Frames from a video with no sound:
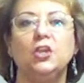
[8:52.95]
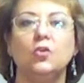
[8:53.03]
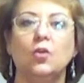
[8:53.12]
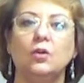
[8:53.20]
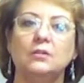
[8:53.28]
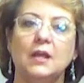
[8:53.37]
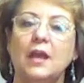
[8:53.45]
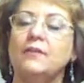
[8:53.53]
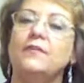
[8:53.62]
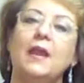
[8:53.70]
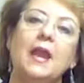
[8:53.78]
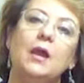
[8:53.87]
your
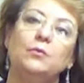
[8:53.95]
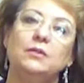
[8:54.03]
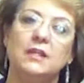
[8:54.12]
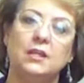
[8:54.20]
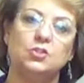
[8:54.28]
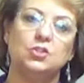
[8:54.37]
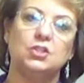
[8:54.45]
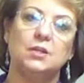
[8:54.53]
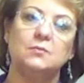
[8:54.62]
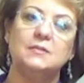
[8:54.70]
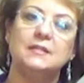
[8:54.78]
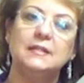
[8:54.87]
life and
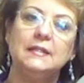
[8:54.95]
relationships.